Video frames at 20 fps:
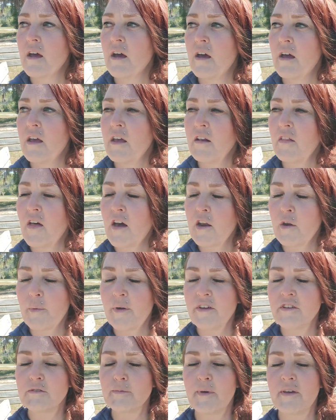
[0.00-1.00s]
in a lot of
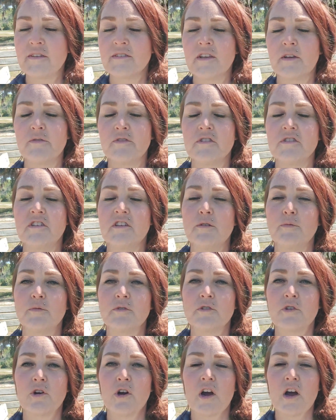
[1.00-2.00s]
ways, my self esteem
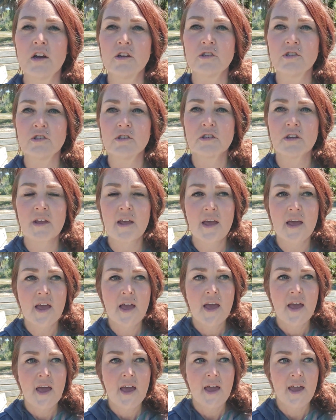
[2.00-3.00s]
was crushed.
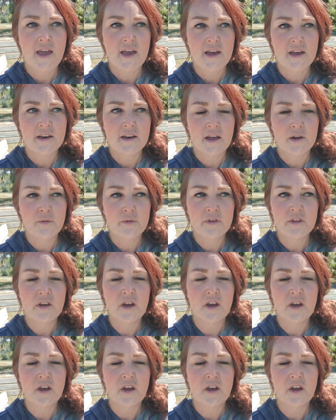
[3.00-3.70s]
And I really